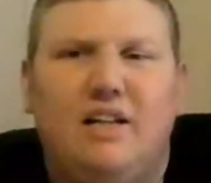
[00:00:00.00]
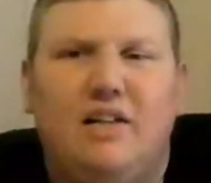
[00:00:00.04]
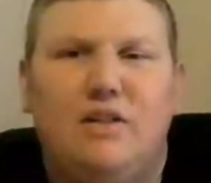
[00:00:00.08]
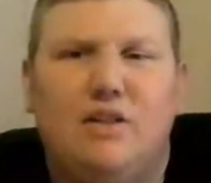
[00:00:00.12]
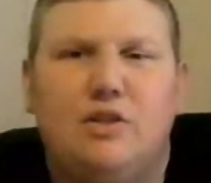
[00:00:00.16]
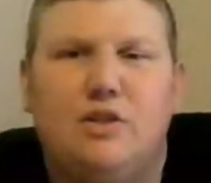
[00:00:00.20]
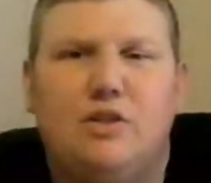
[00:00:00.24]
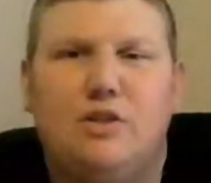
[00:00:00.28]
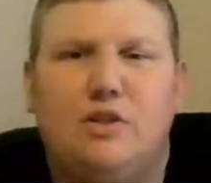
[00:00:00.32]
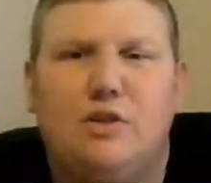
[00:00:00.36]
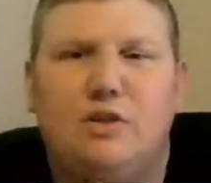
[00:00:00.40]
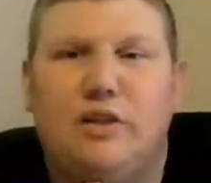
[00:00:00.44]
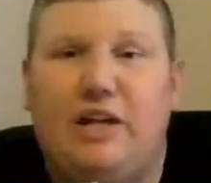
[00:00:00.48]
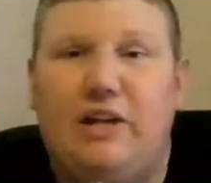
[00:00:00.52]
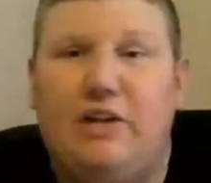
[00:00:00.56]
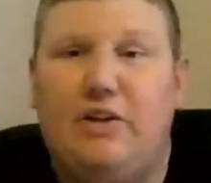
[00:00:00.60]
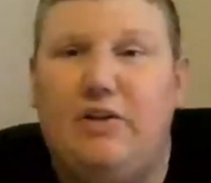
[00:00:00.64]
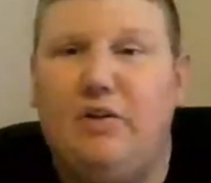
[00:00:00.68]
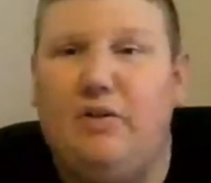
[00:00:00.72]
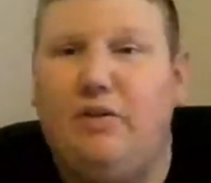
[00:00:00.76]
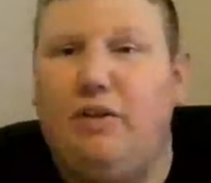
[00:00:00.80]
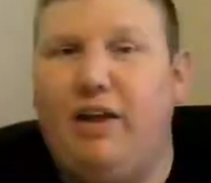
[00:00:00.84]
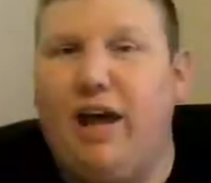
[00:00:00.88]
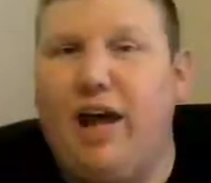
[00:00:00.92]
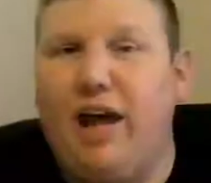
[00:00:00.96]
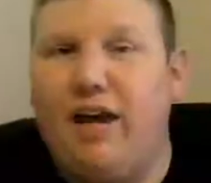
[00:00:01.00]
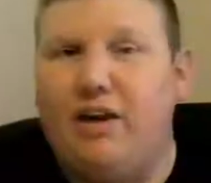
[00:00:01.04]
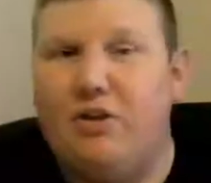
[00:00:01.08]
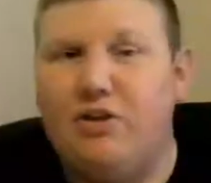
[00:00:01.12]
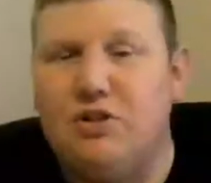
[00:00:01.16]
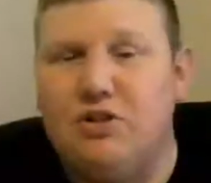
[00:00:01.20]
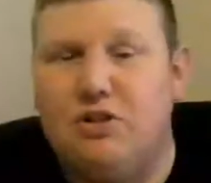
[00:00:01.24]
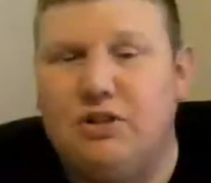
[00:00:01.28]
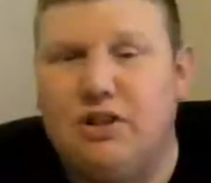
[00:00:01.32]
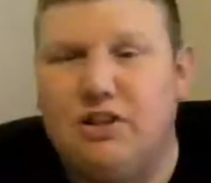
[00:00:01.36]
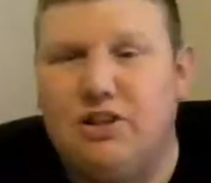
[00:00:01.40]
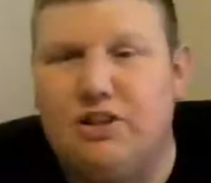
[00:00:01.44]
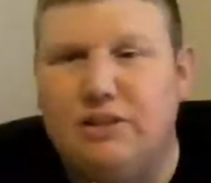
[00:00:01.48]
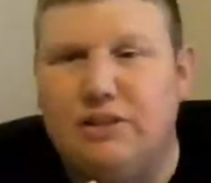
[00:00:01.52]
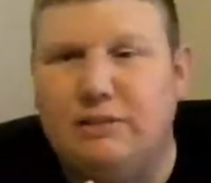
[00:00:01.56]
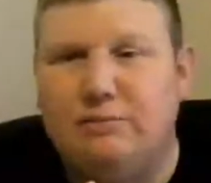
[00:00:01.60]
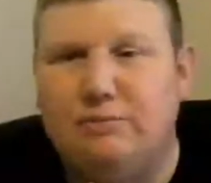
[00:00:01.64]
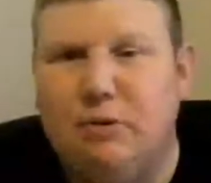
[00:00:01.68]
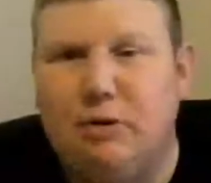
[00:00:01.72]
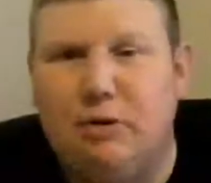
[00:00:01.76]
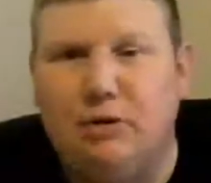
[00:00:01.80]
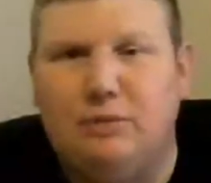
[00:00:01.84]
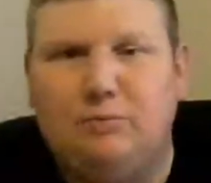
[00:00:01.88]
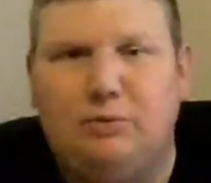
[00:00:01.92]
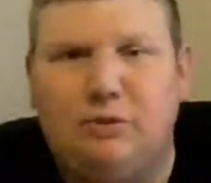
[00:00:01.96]
Should they do that or should they just
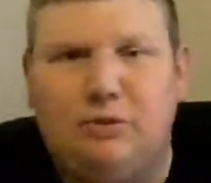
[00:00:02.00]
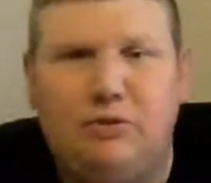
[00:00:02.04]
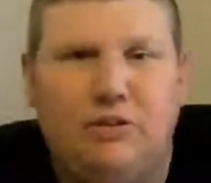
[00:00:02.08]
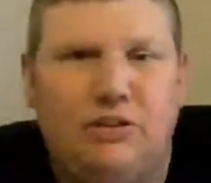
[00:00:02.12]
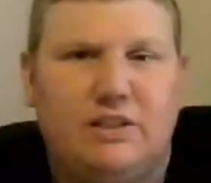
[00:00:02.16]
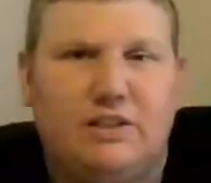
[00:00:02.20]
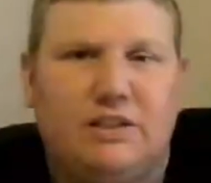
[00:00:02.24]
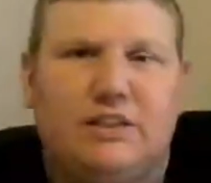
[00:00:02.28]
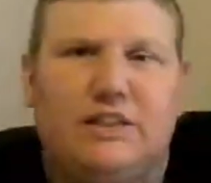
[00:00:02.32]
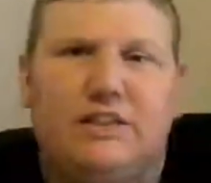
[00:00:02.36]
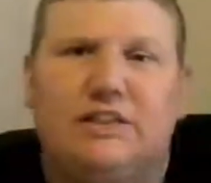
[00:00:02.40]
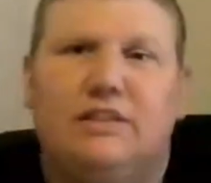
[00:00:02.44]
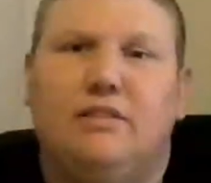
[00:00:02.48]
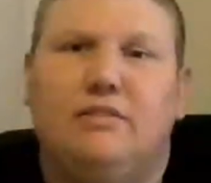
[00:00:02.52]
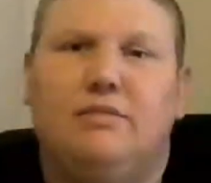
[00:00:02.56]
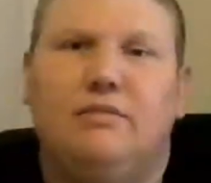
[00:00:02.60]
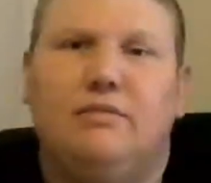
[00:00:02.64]
postpone the season?